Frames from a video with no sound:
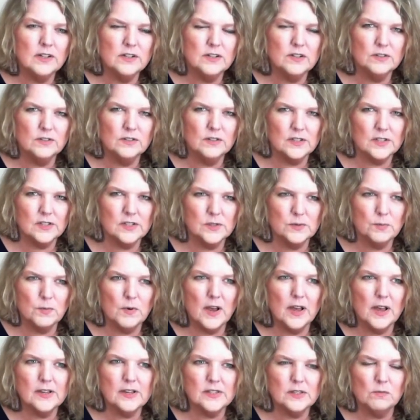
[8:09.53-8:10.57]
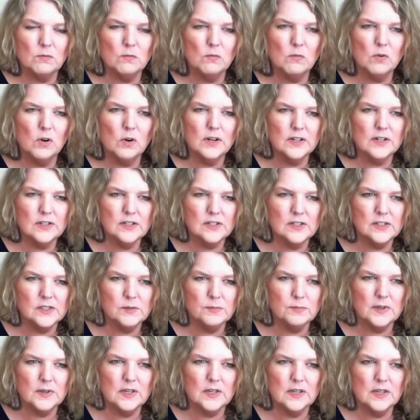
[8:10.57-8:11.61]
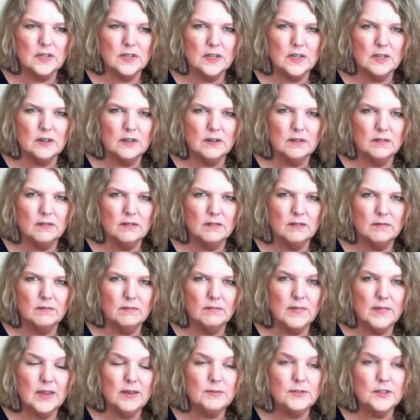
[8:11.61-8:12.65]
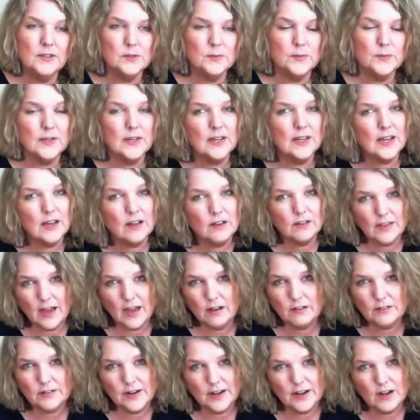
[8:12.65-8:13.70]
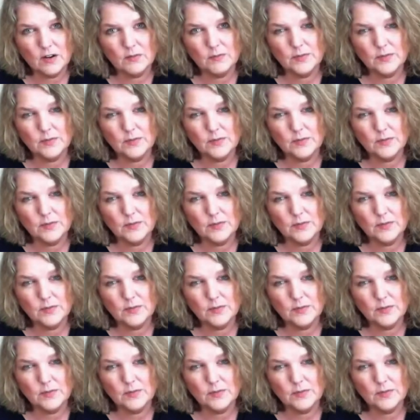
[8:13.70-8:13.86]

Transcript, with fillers: to express and wanting to speak and maybe speaking out loud now,